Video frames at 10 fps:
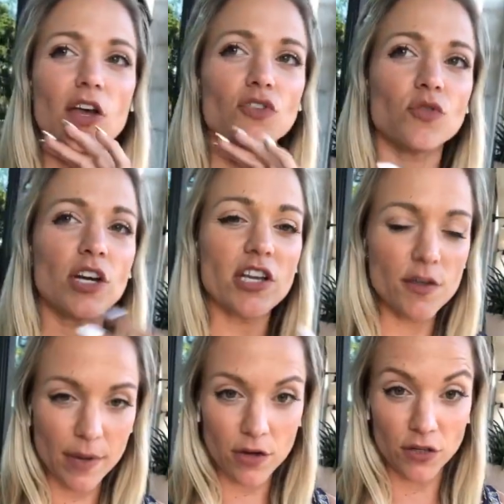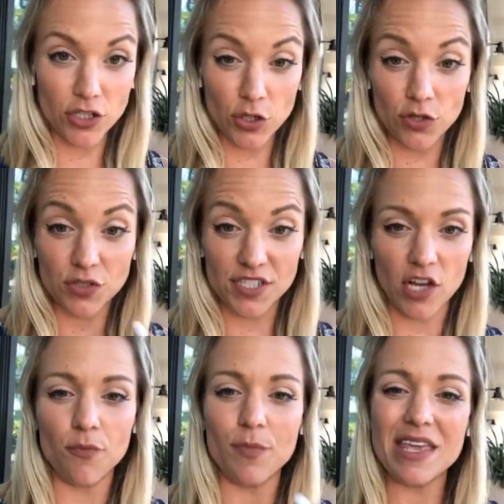So talking about,
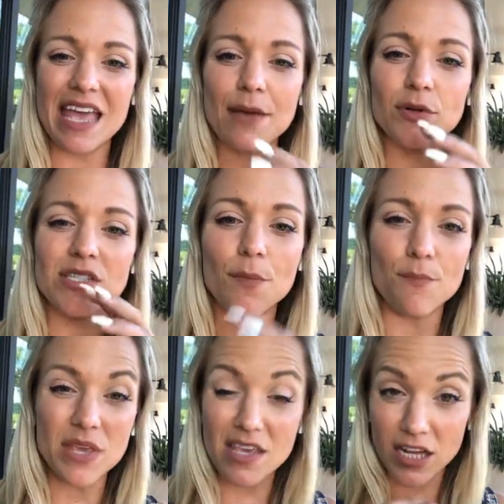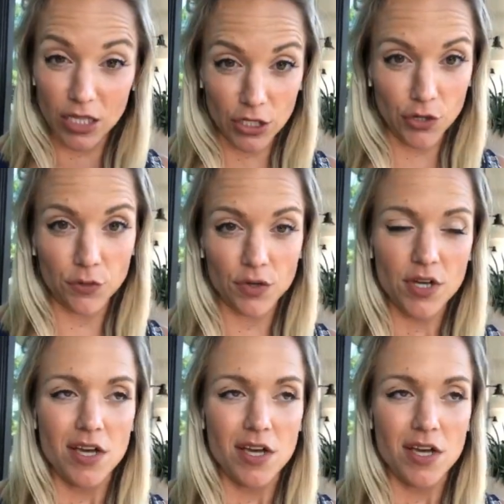yourself, being able to be alone.